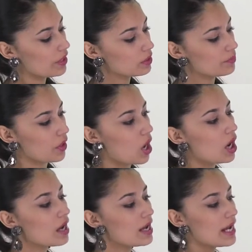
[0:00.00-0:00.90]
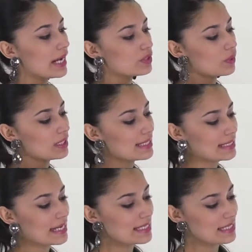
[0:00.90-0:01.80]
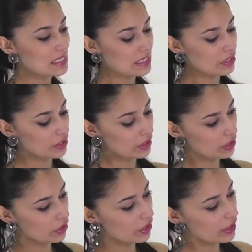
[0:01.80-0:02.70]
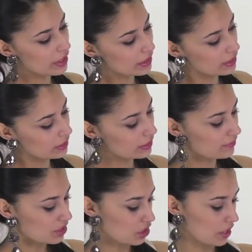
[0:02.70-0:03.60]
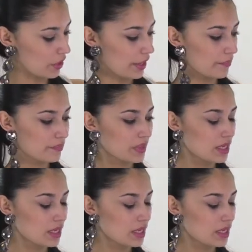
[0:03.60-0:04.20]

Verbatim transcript: throughout the bra, as well as lace detail here in the cleavage area.